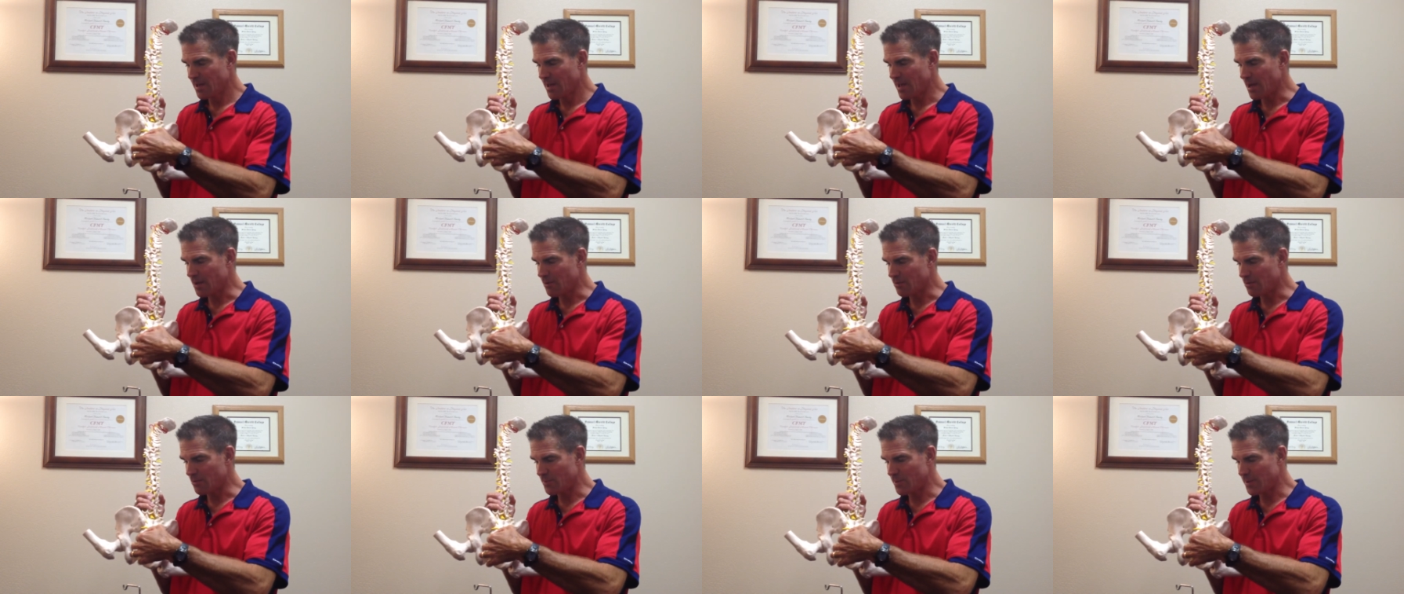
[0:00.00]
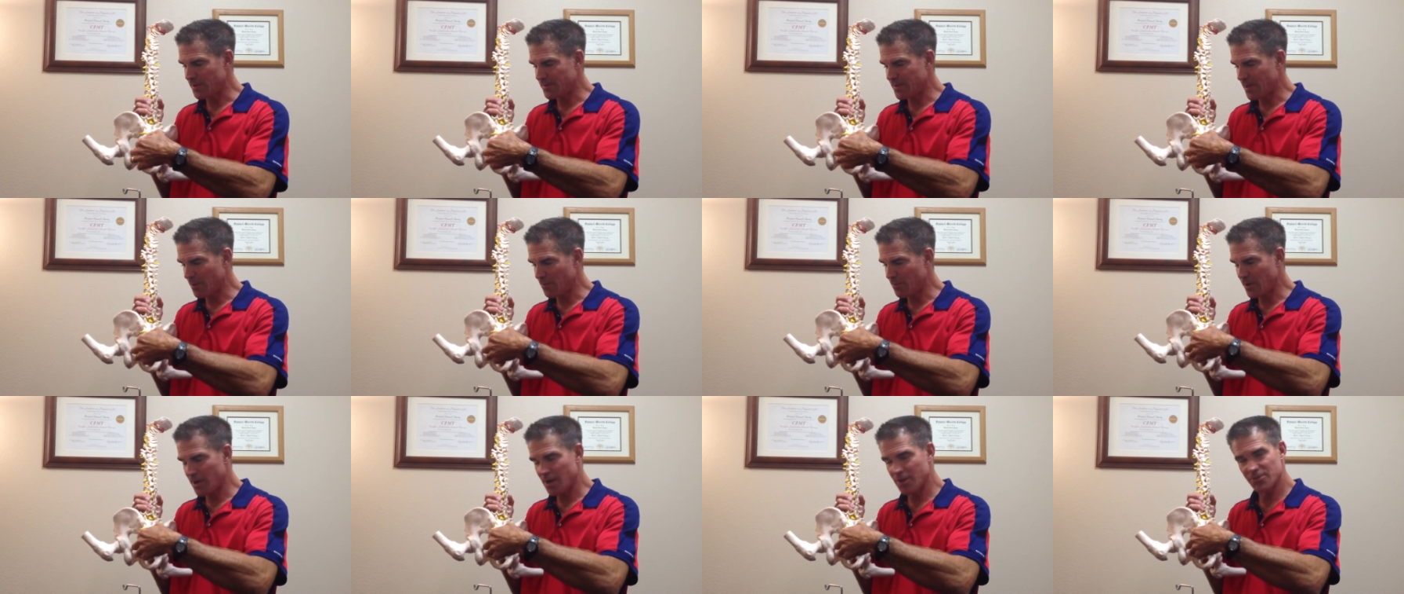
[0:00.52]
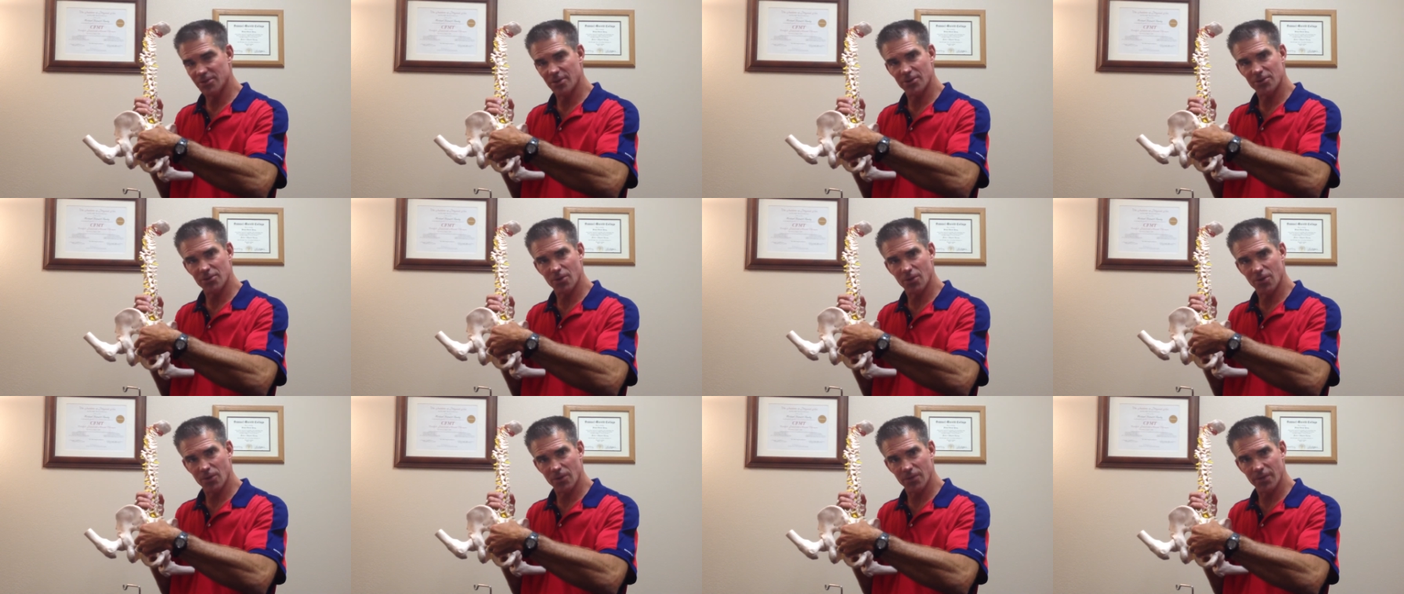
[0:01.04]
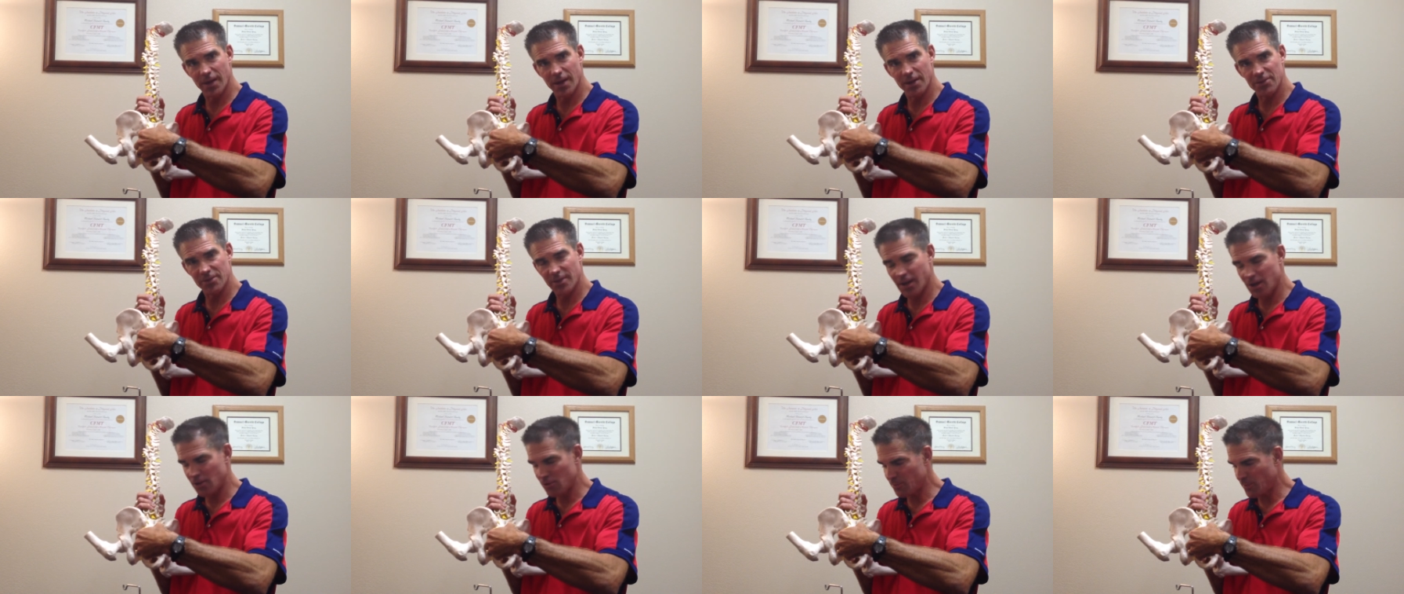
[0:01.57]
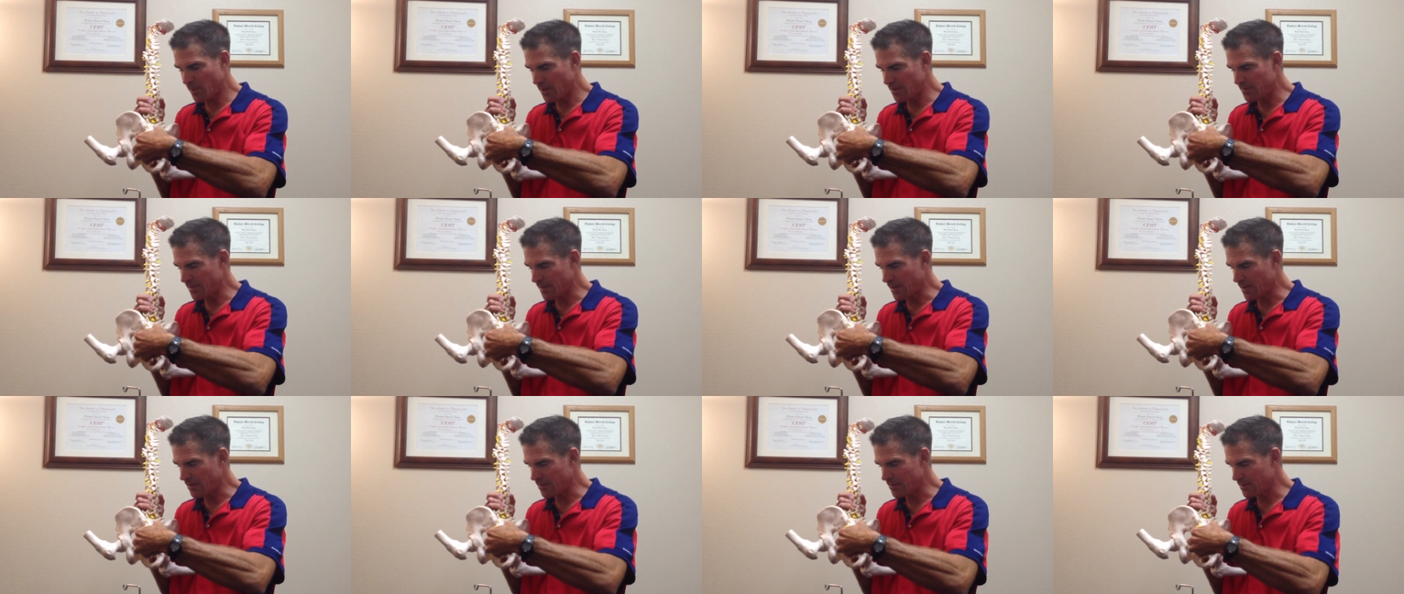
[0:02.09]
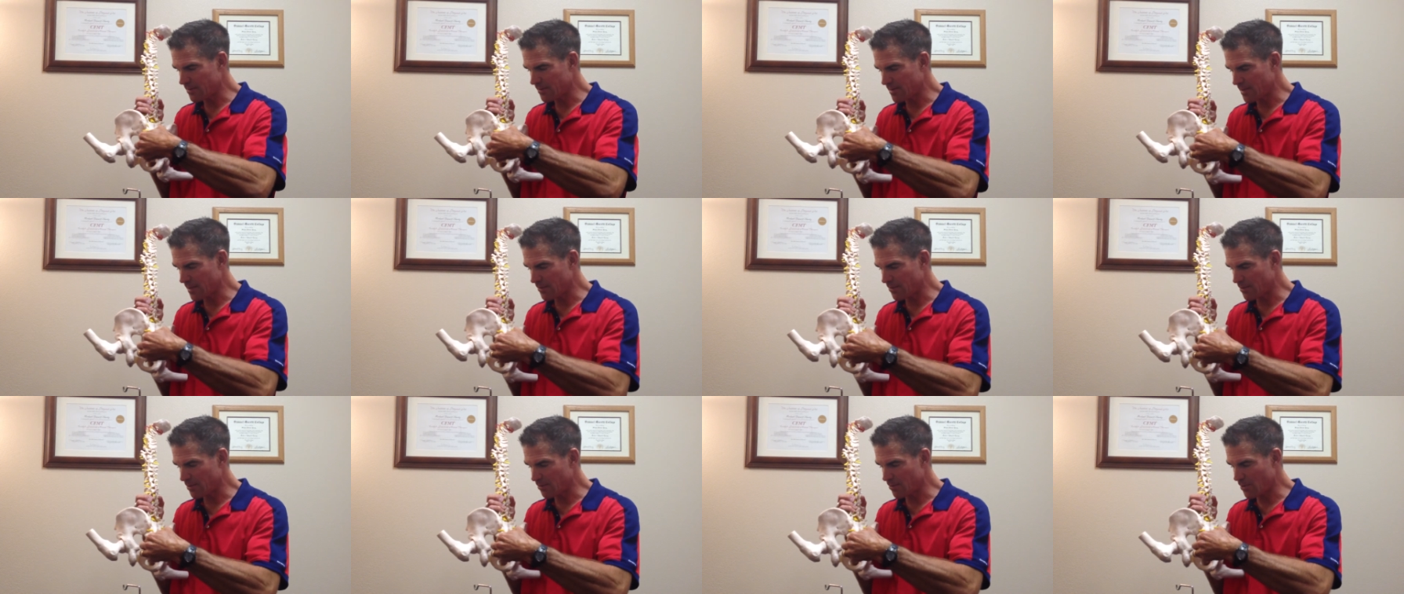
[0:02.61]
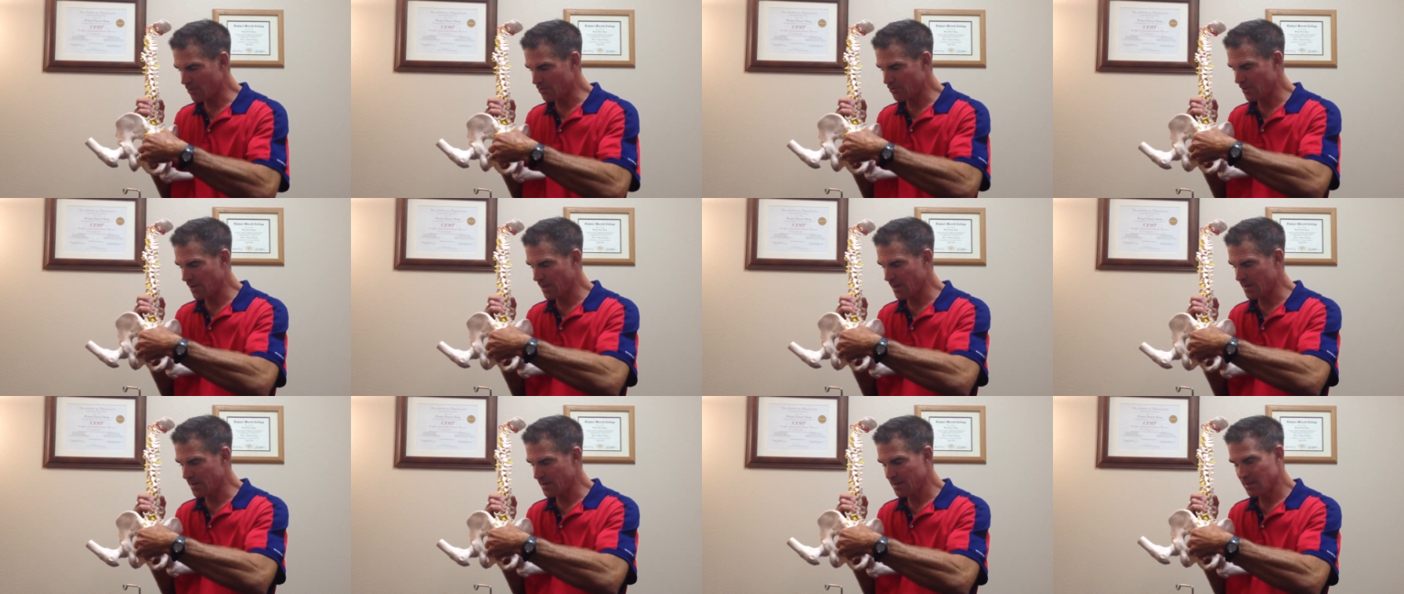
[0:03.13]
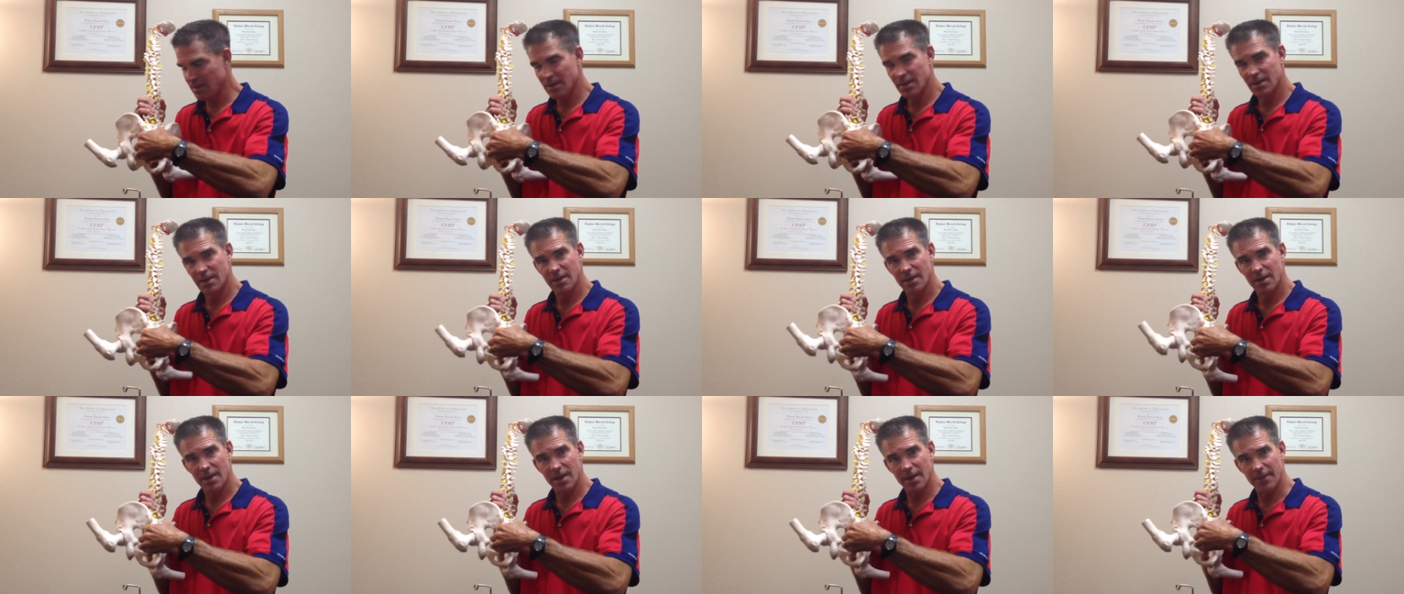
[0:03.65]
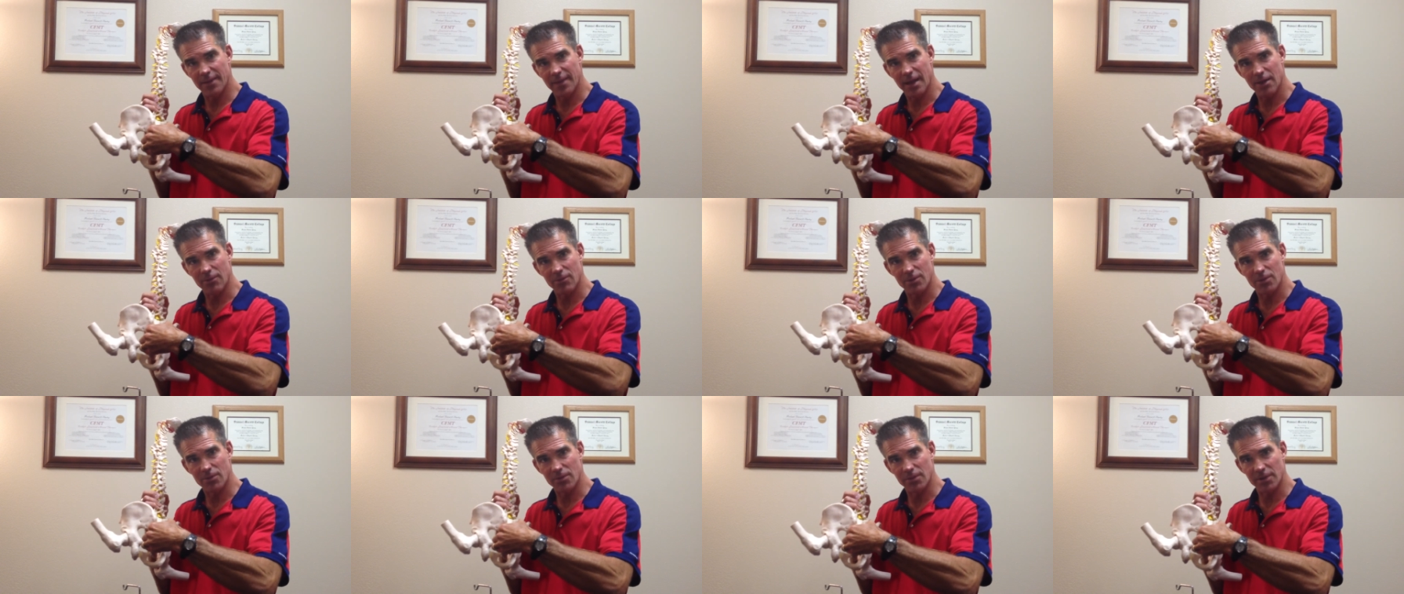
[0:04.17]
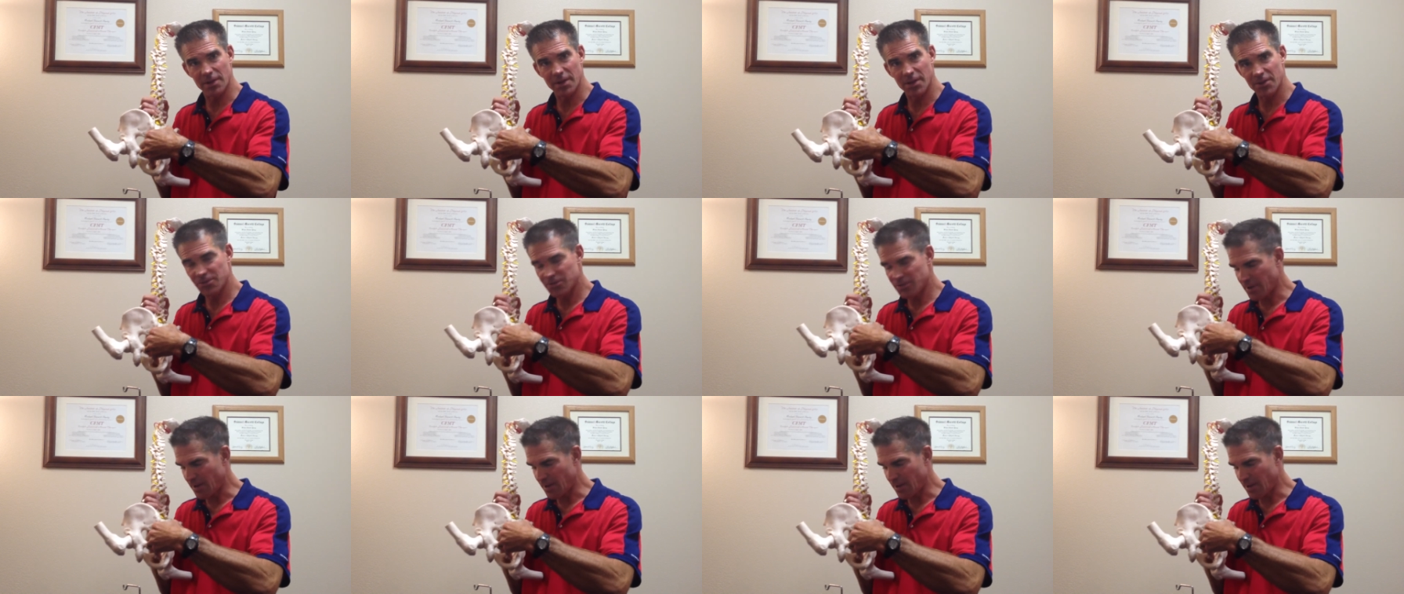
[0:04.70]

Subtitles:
I would repeat that process, hold that tight spot down, they would rotate, and that would release.